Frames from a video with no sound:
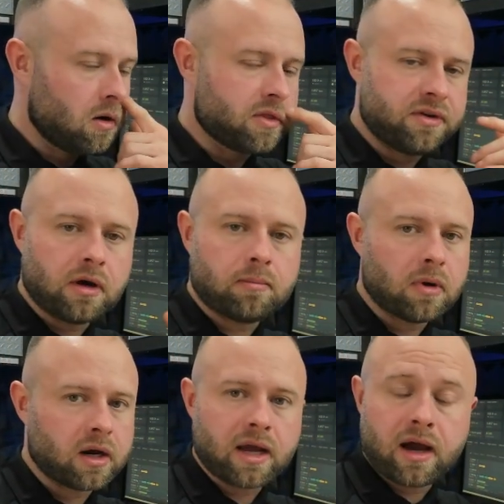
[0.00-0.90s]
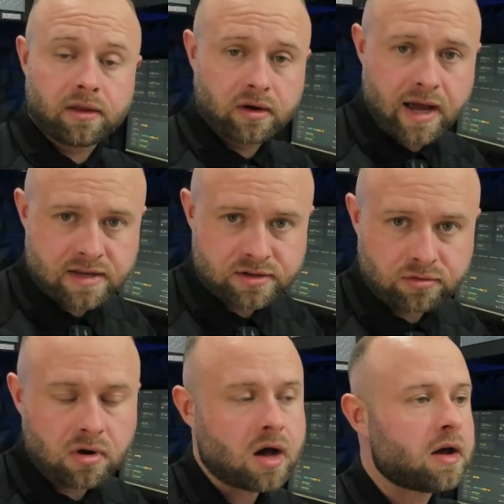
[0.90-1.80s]
All the dumb money either hasn't
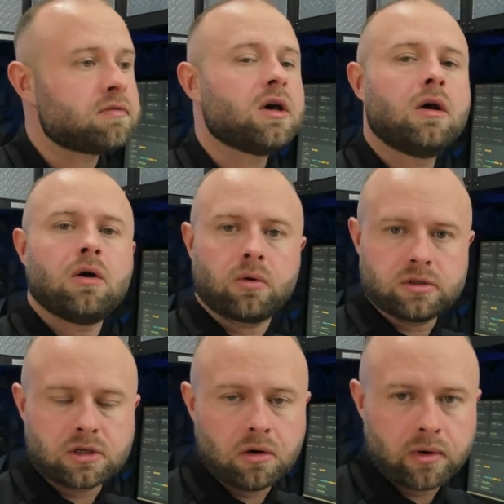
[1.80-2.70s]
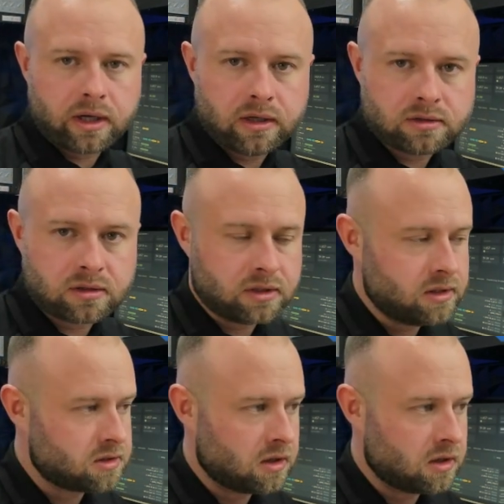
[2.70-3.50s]
arrived or it's going into these,